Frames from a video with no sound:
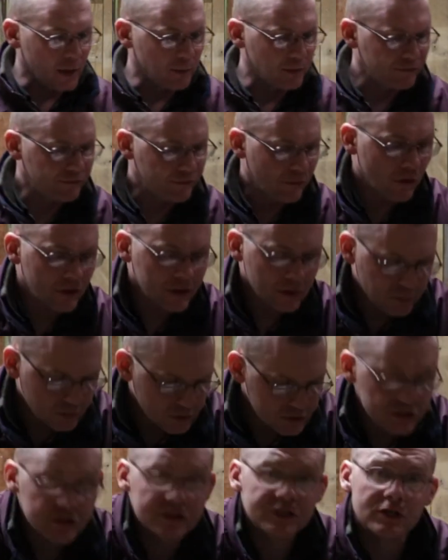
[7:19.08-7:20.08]
before you
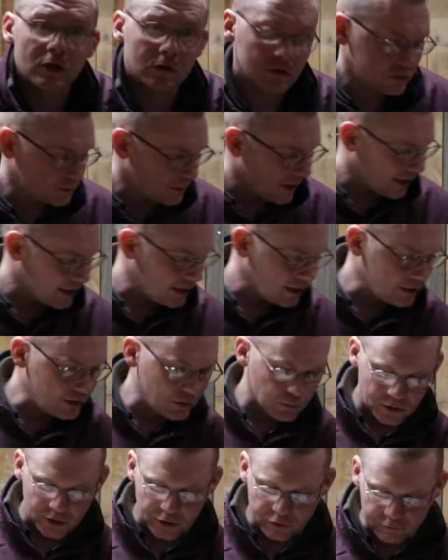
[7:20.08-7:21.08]
put your chokes back in, you
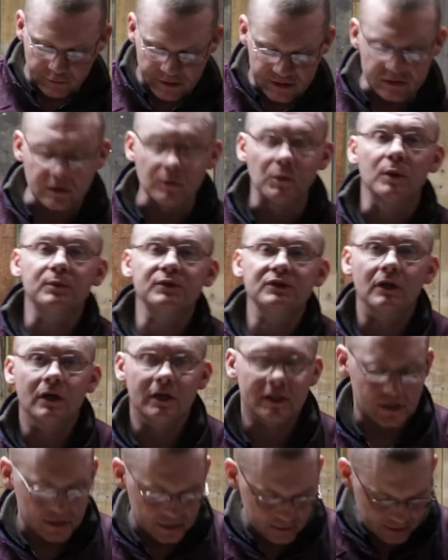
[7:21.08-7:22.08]
want to grease them up
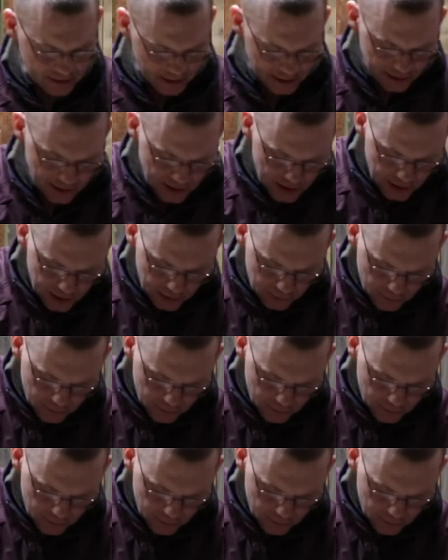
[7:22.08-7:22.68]
slightly, okay? You